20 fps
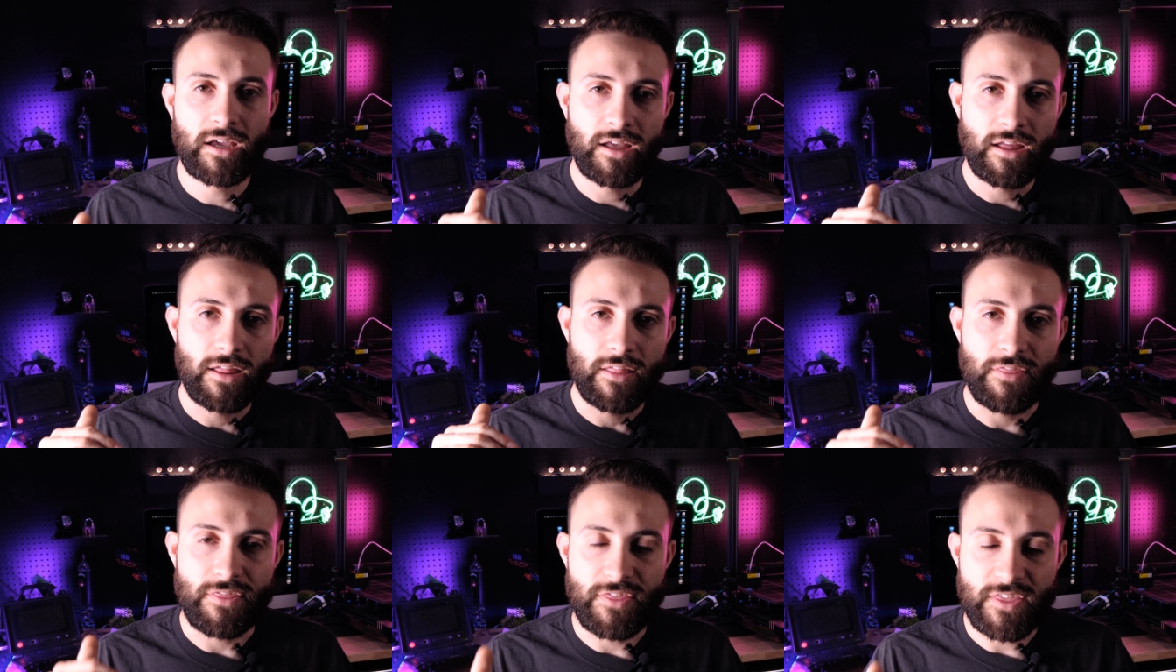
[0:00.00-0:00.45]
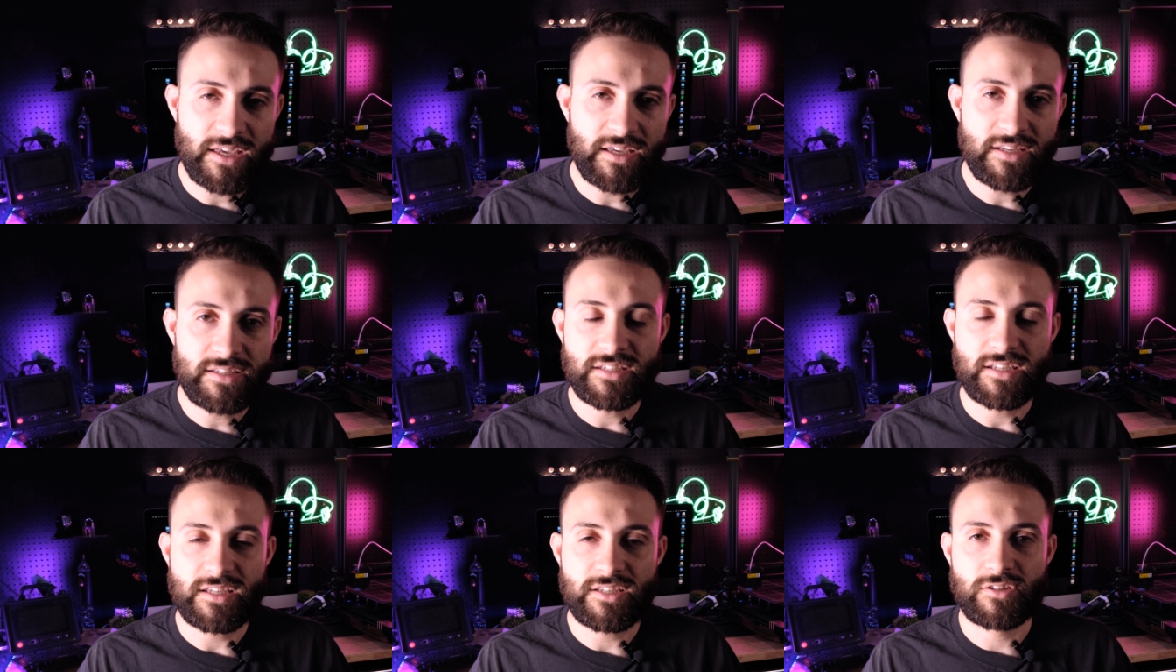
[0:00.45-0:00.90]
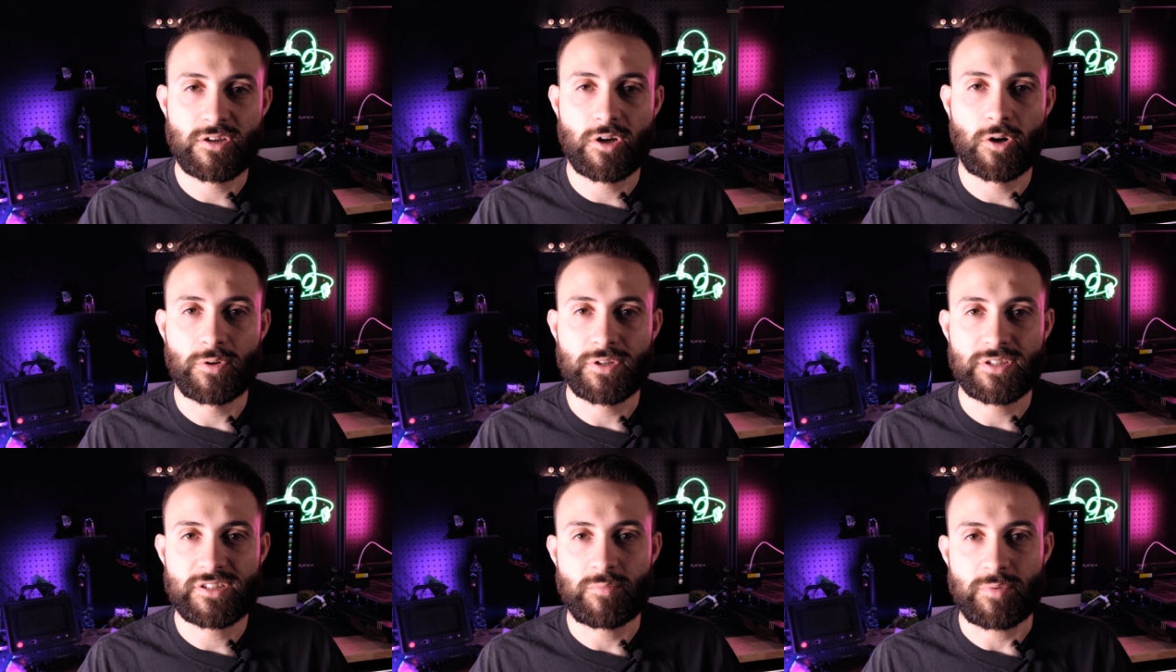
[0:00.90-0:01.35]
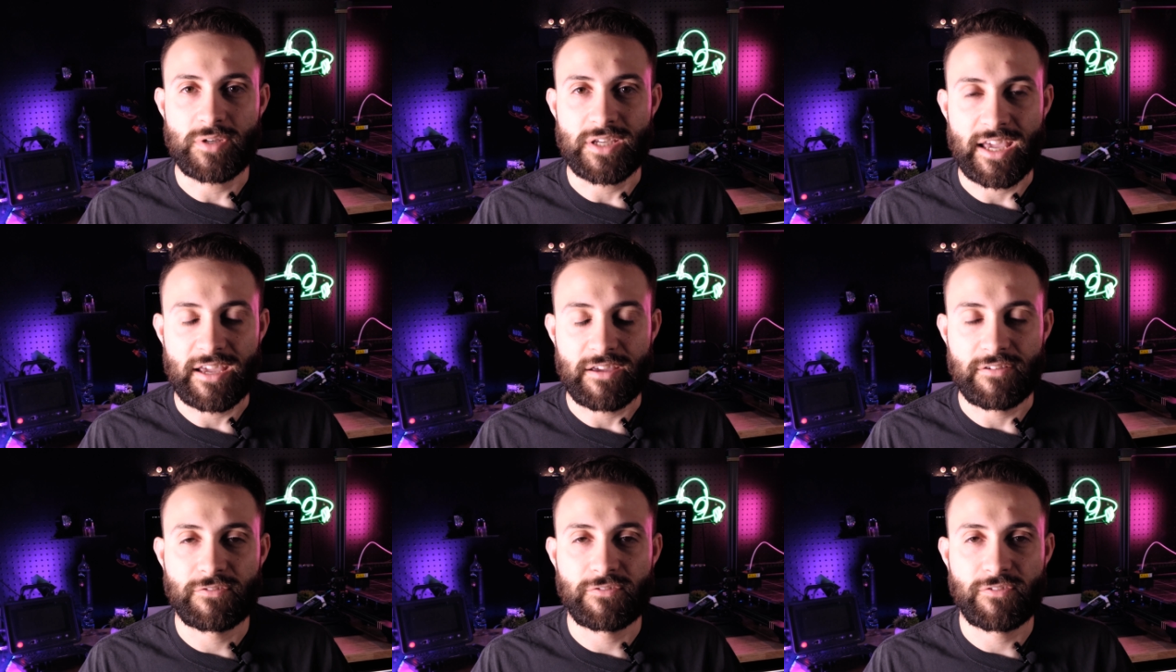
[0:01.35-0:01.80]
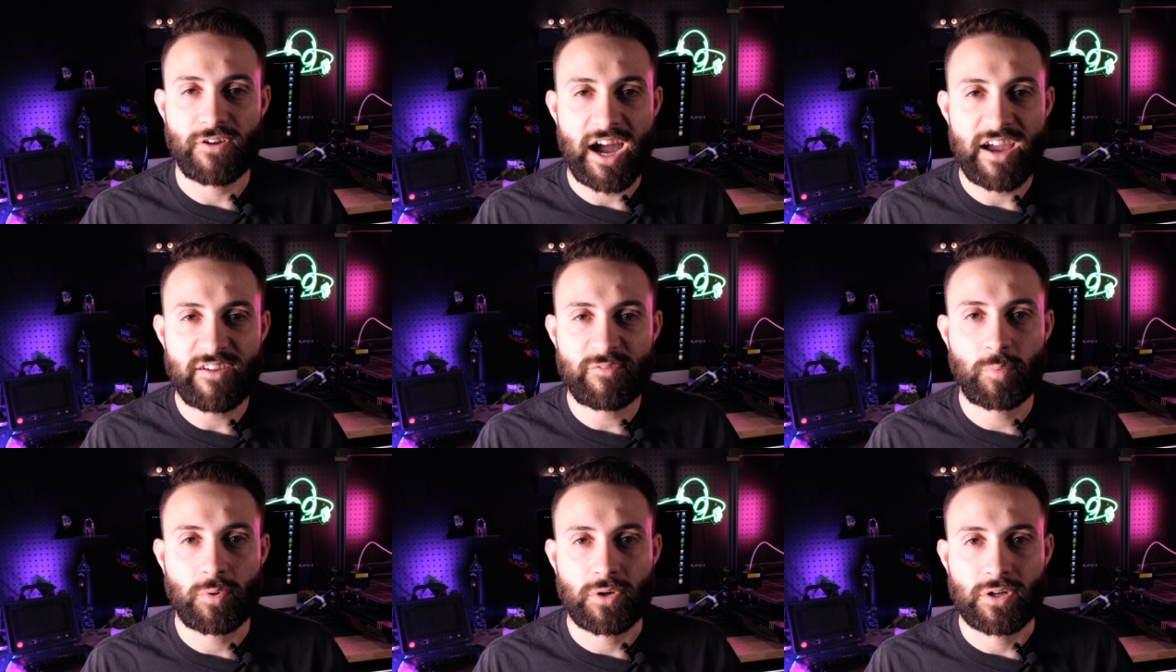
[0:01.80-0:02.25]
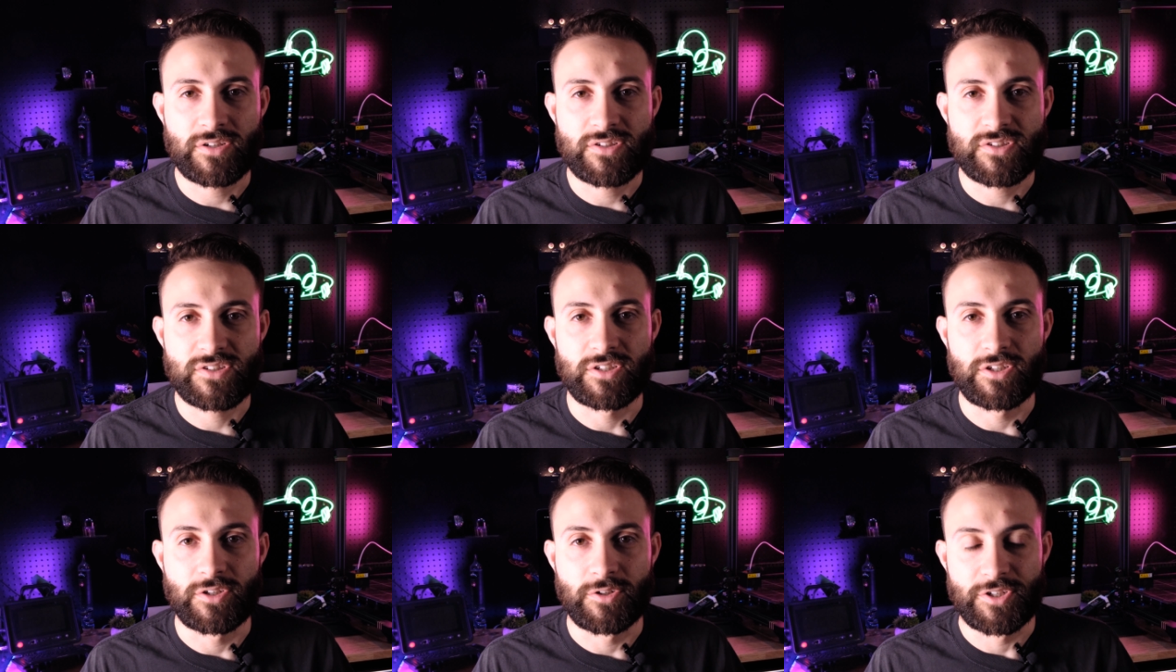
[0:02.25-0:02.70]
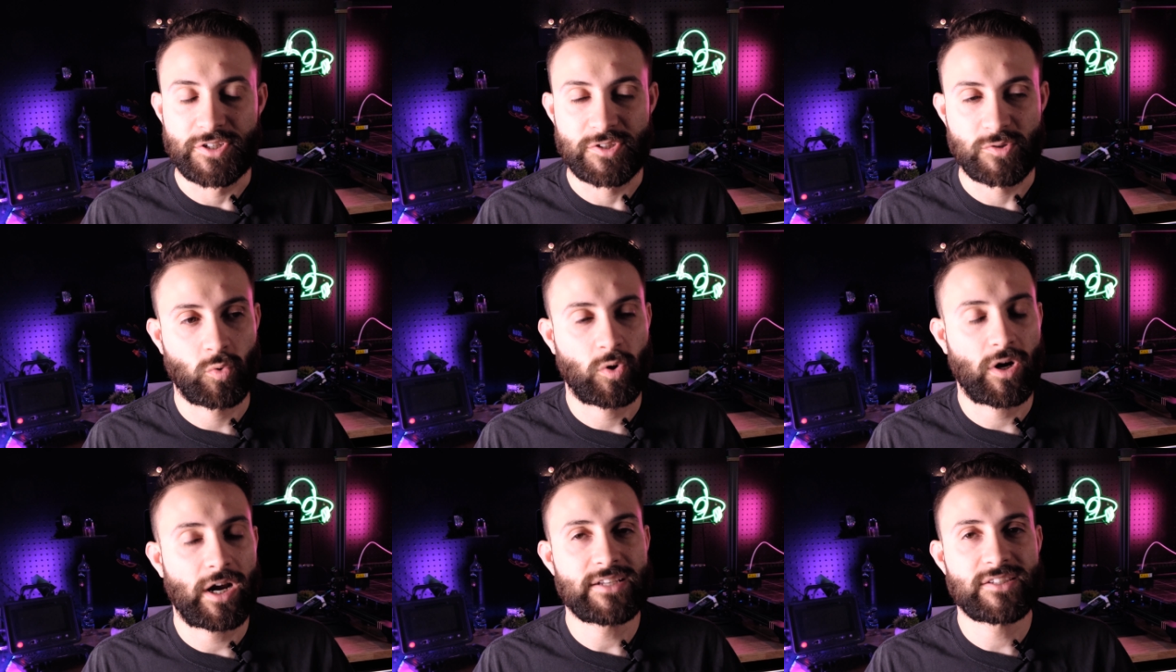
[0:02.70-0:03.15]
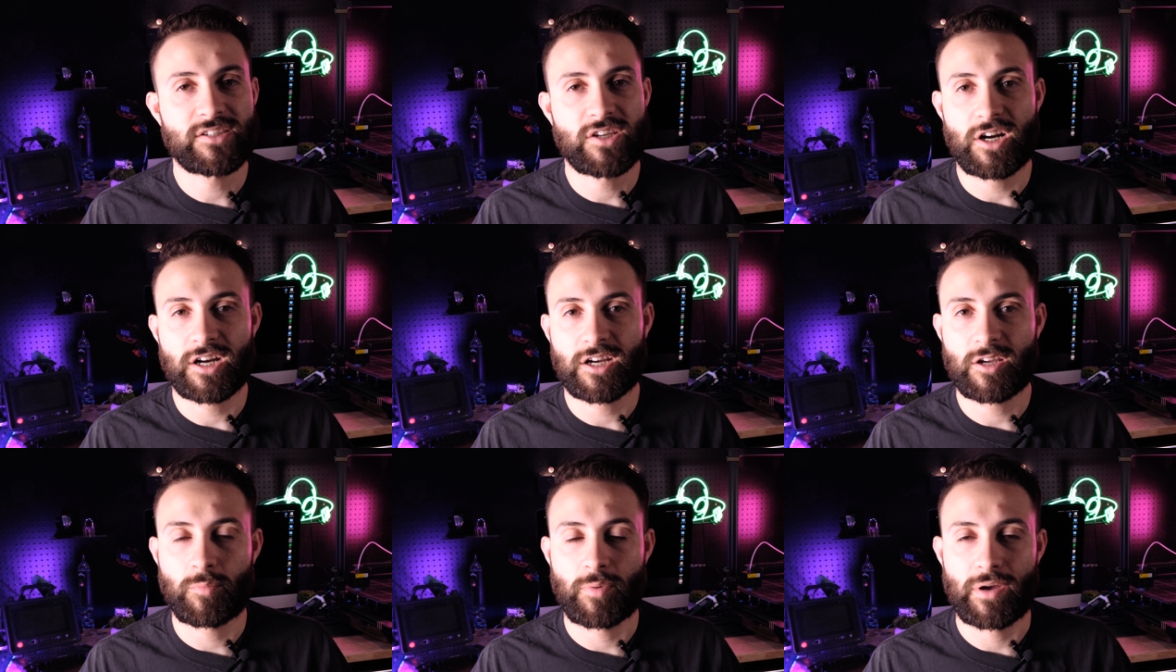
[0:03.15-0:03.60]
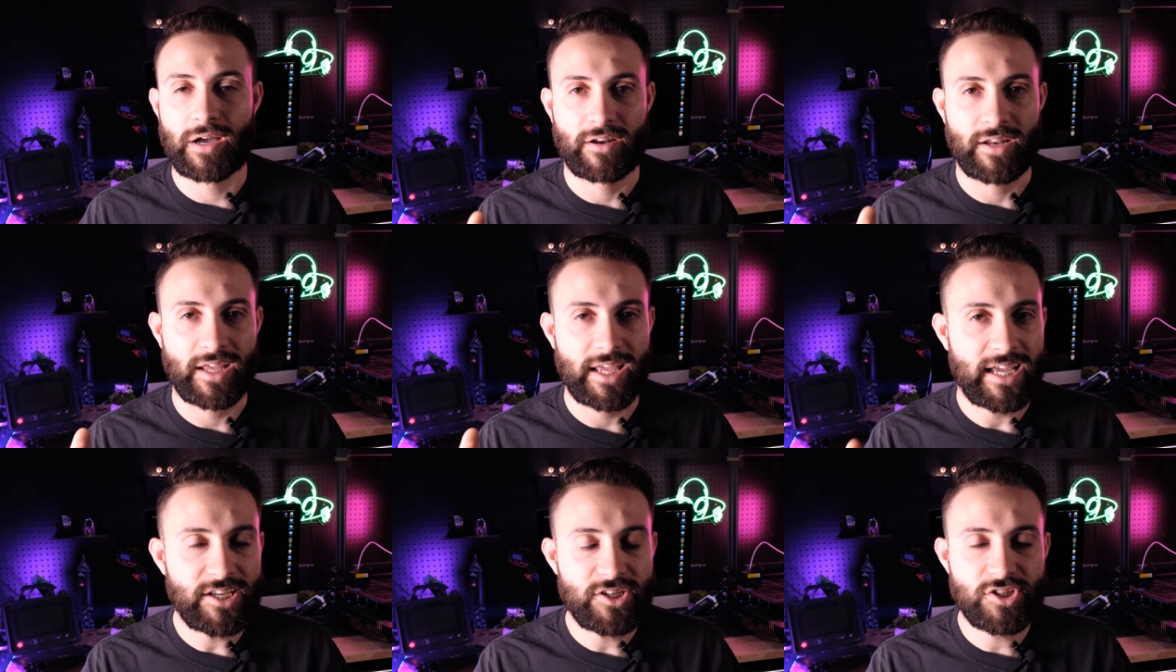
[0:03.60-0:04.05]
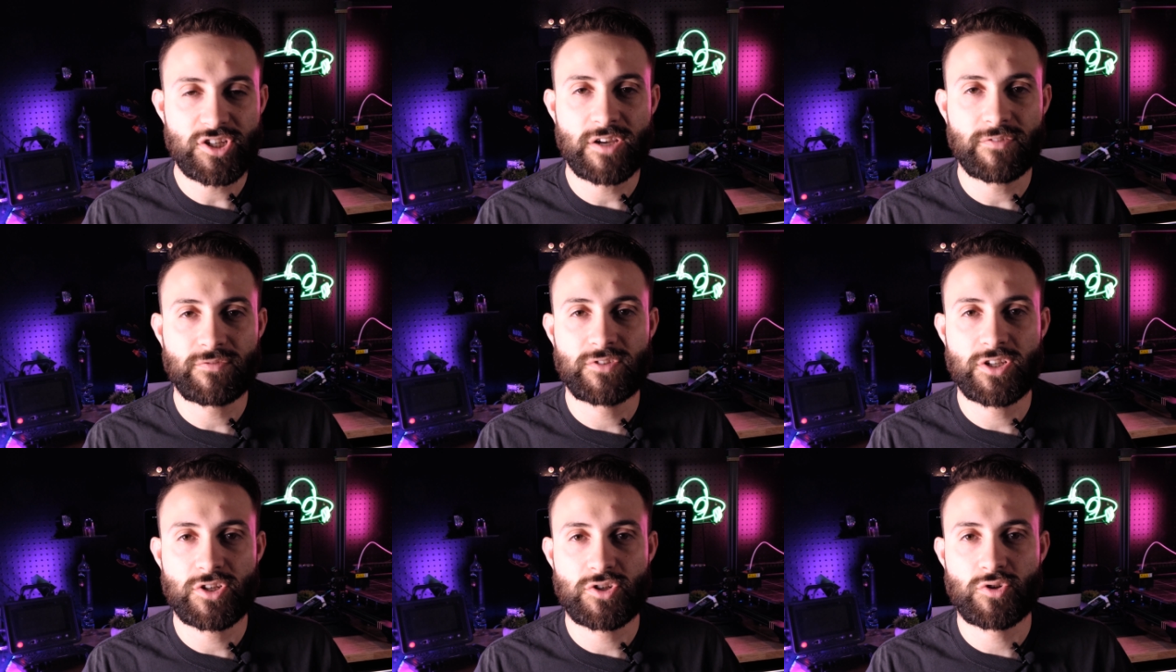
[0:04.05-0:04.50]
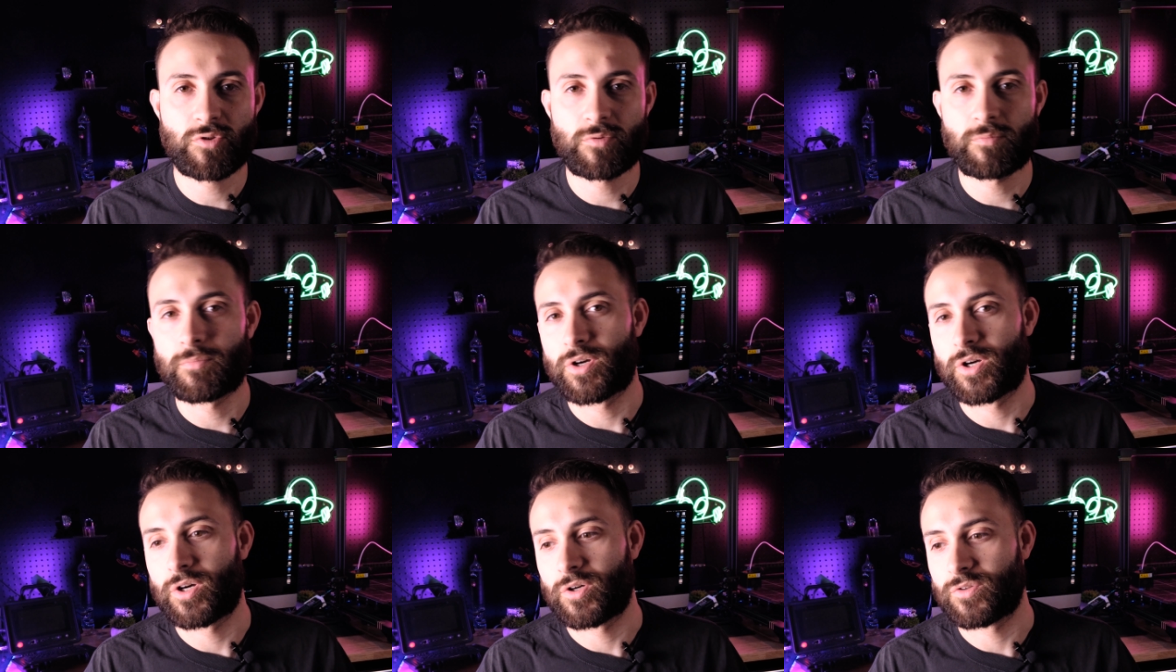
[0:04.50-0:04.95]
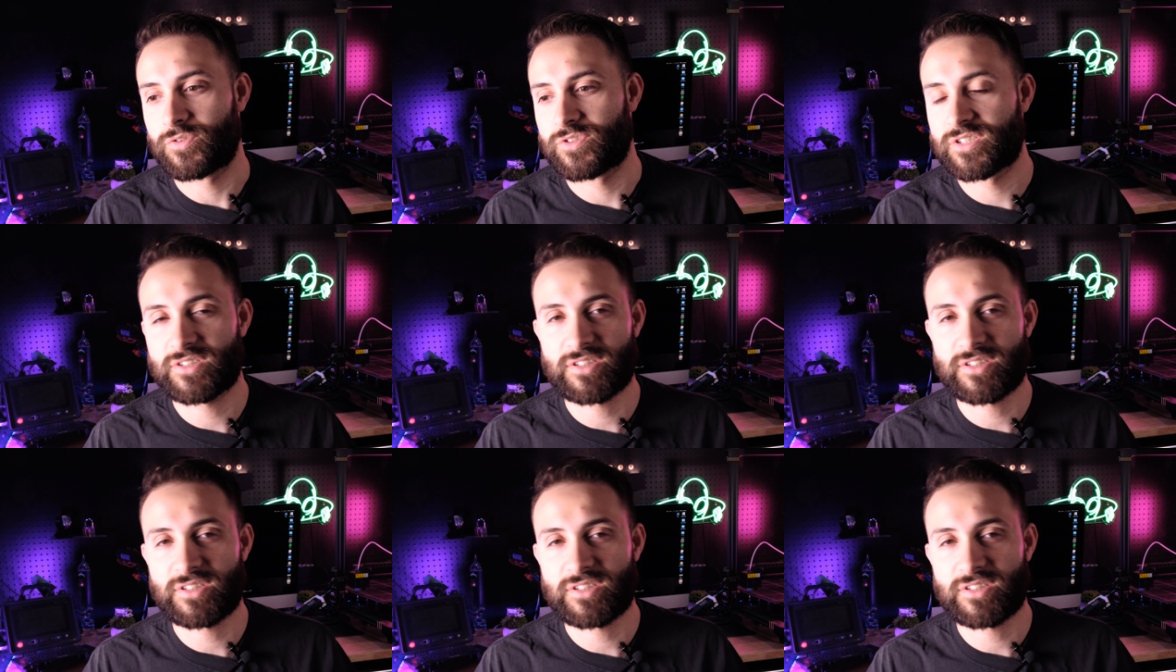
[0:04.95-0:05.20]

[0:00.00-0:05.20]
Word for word: this is going to be a five part series where I talk about HF digital modes,